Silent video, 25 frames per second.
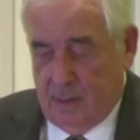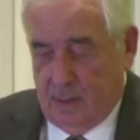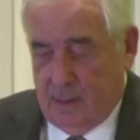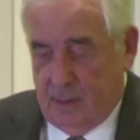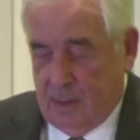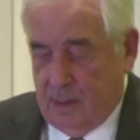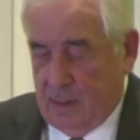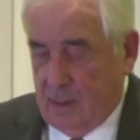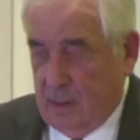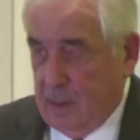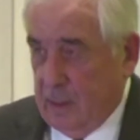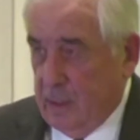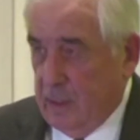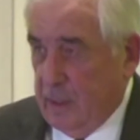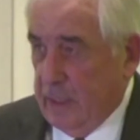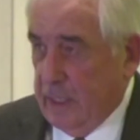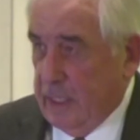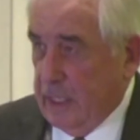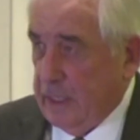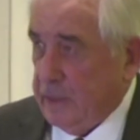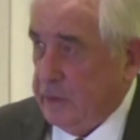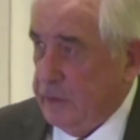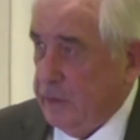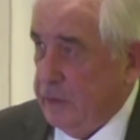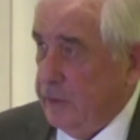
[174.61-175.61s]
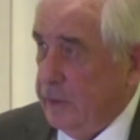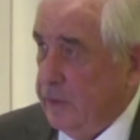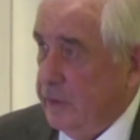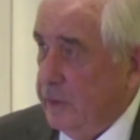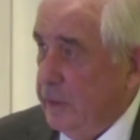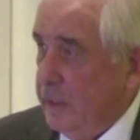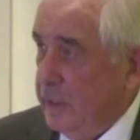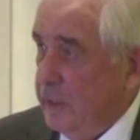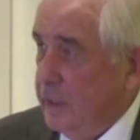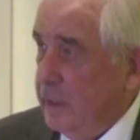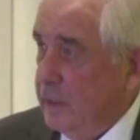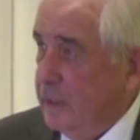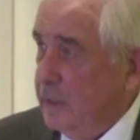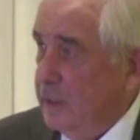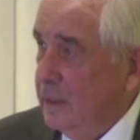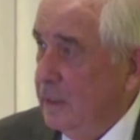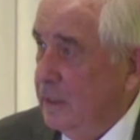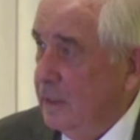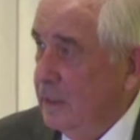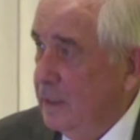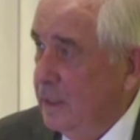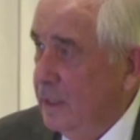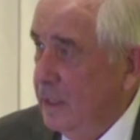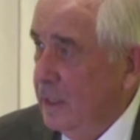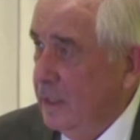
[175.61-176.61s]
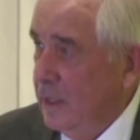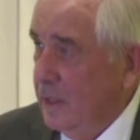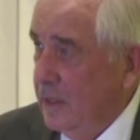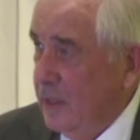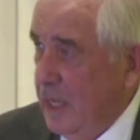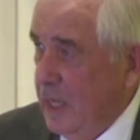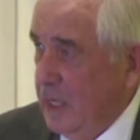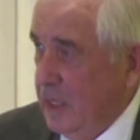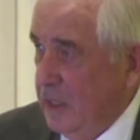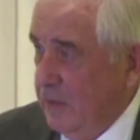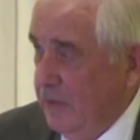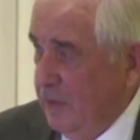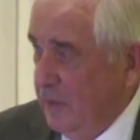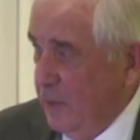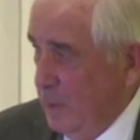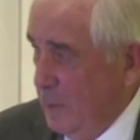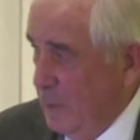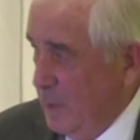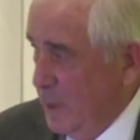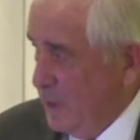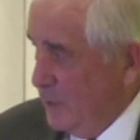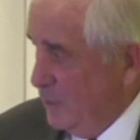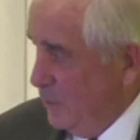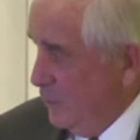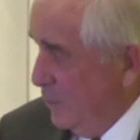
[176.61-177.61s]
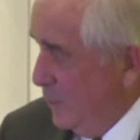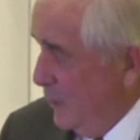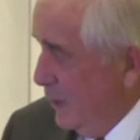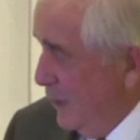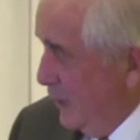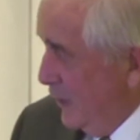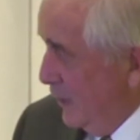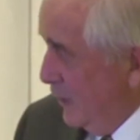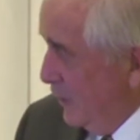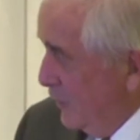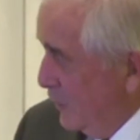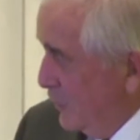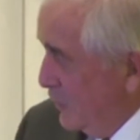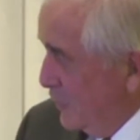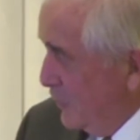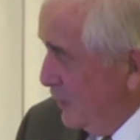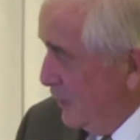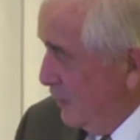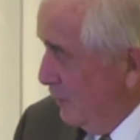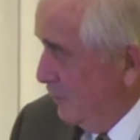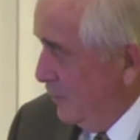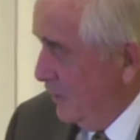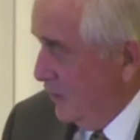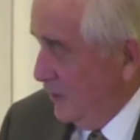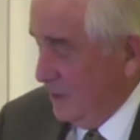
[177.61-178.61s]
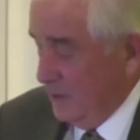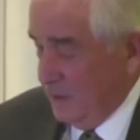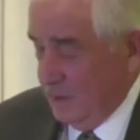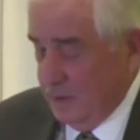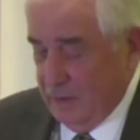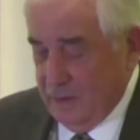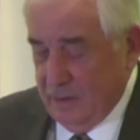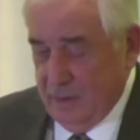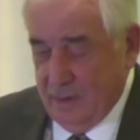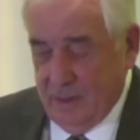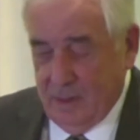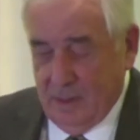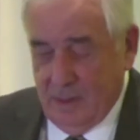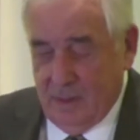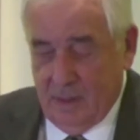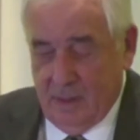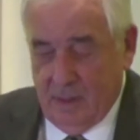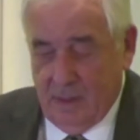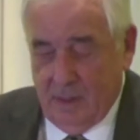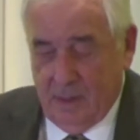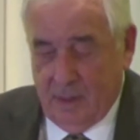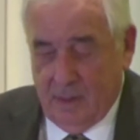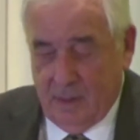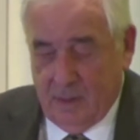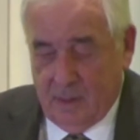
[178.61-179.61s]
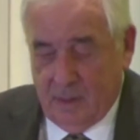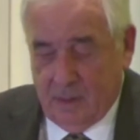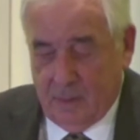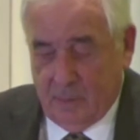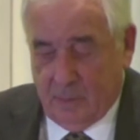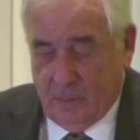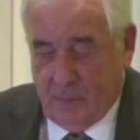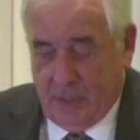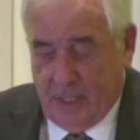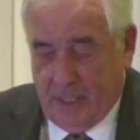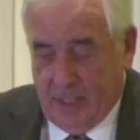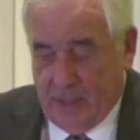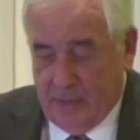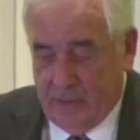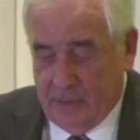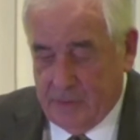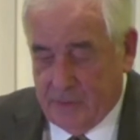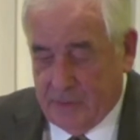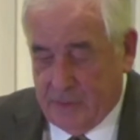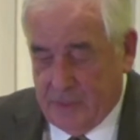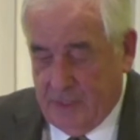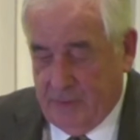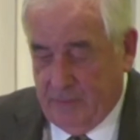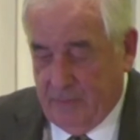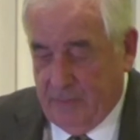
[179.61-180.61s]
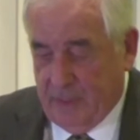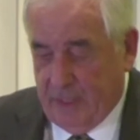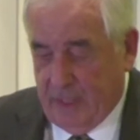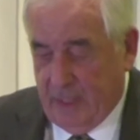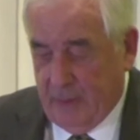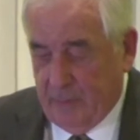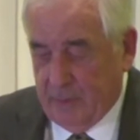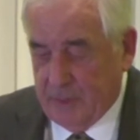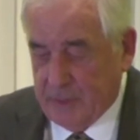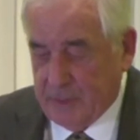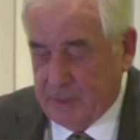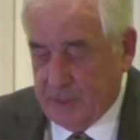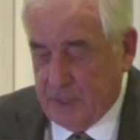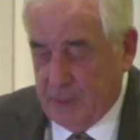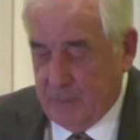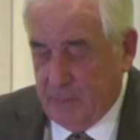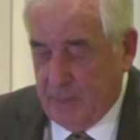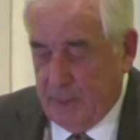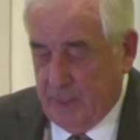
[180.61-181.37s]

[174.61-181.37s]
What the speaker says: You know, Hector, thank you very much for being here this evening. And prior to this evening, I would have said my